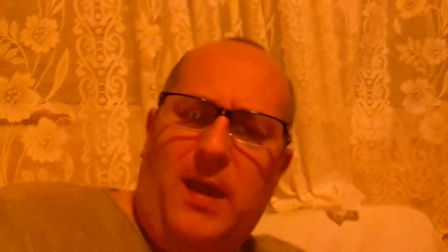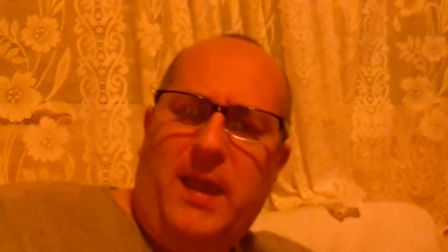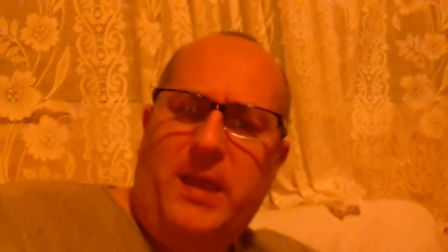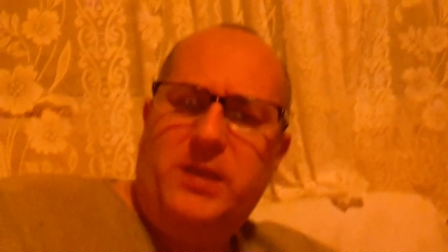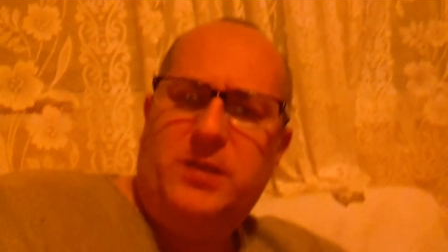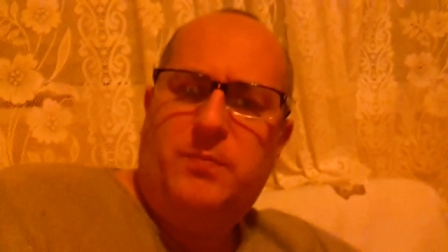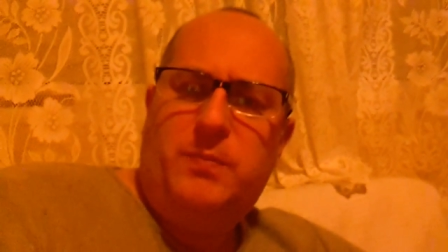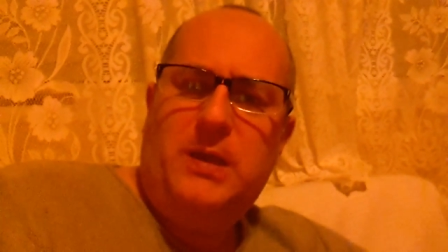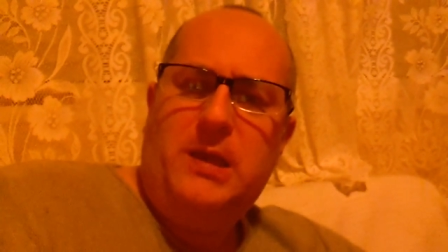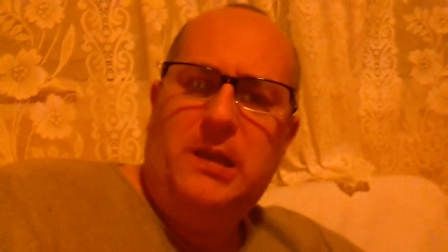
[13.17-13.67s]
a
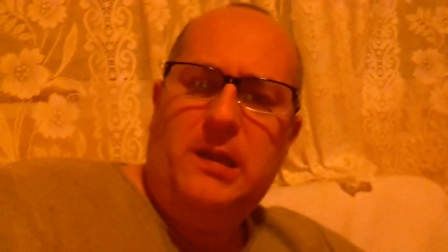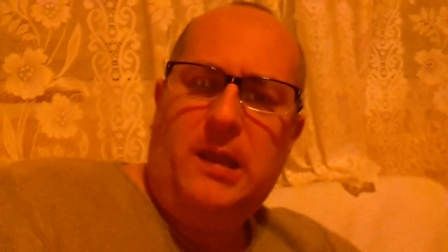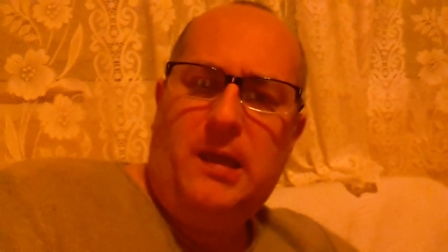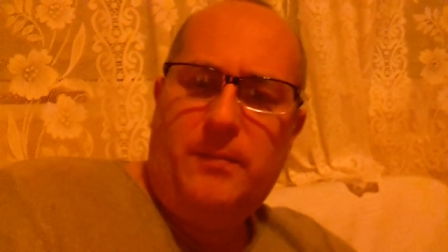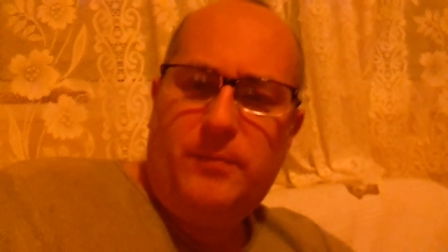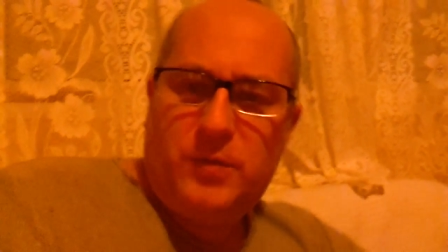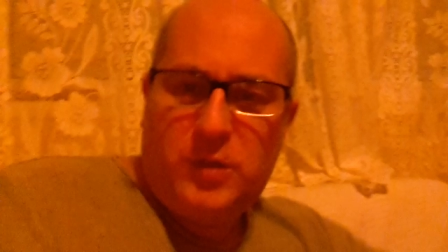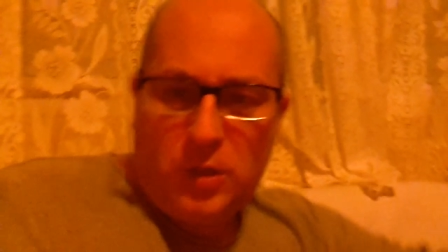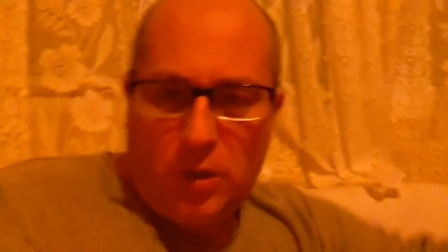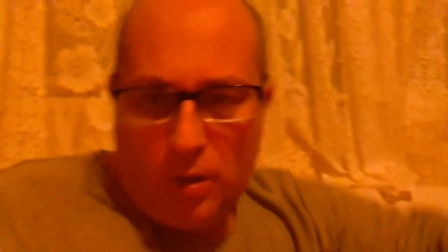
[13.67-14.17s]
HP
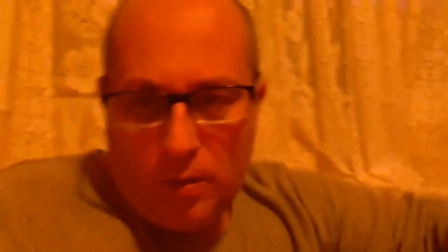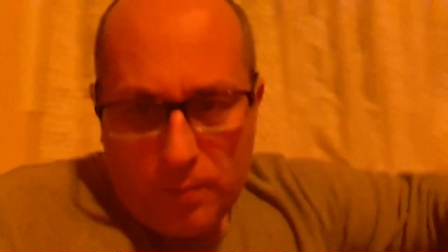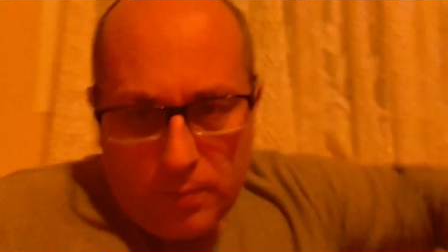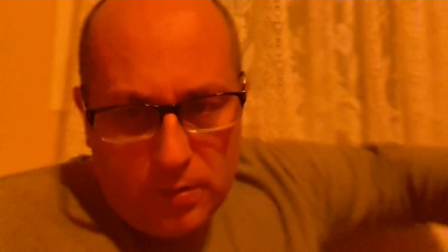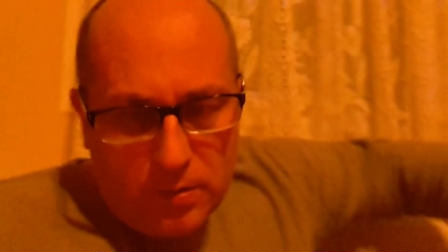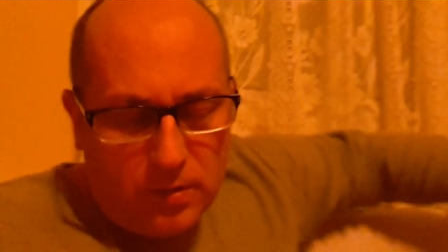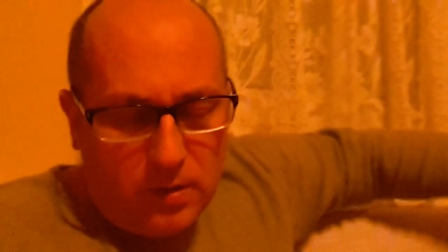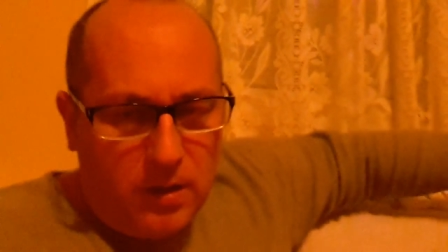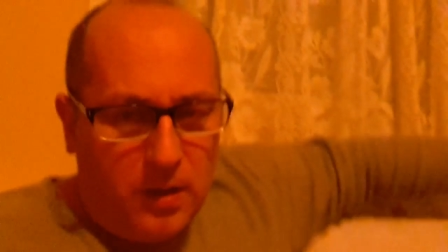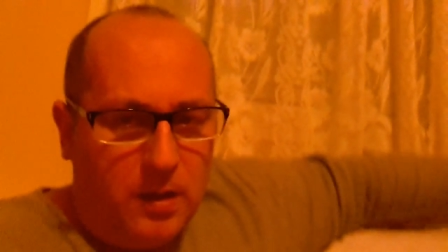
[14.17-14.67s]
laptop.
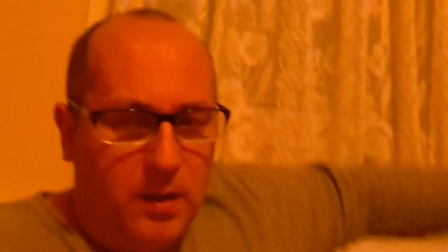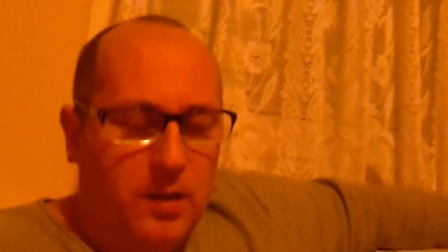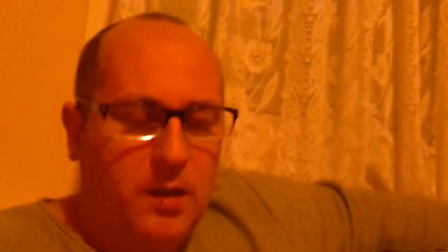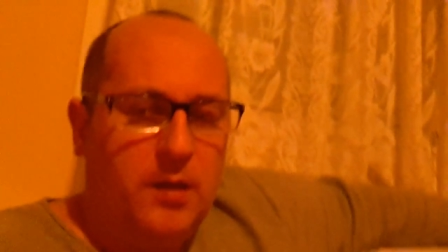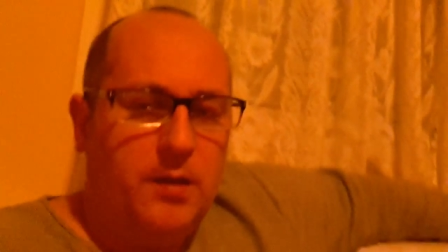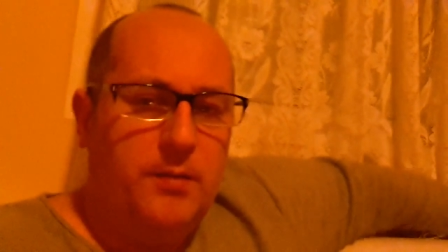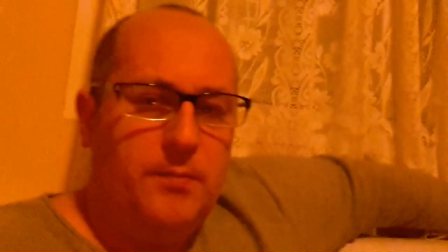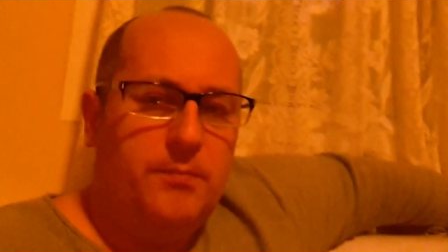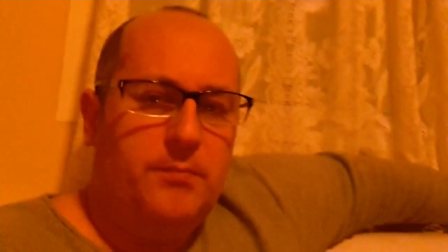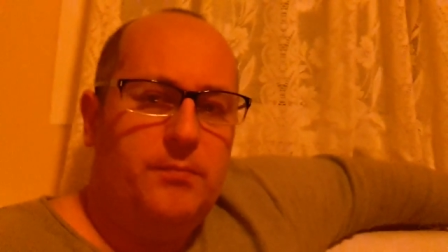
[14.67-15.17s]

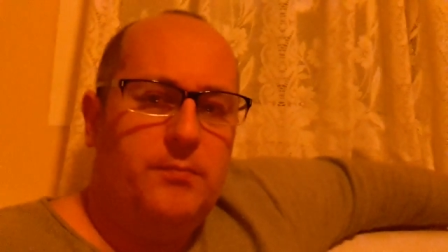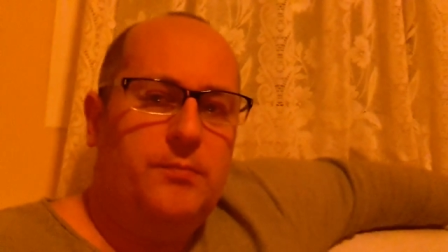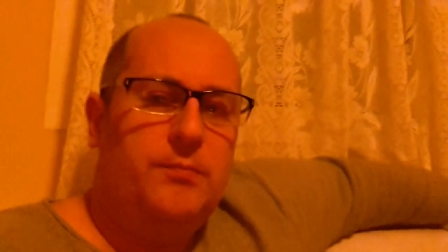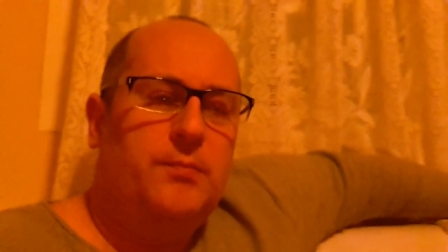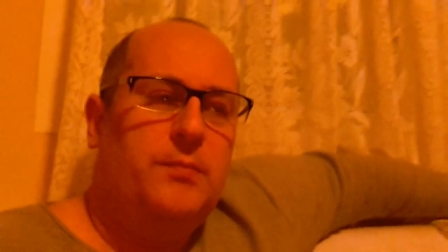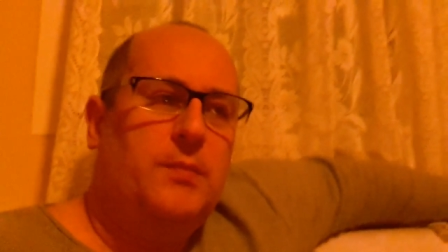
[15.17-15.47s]
Um,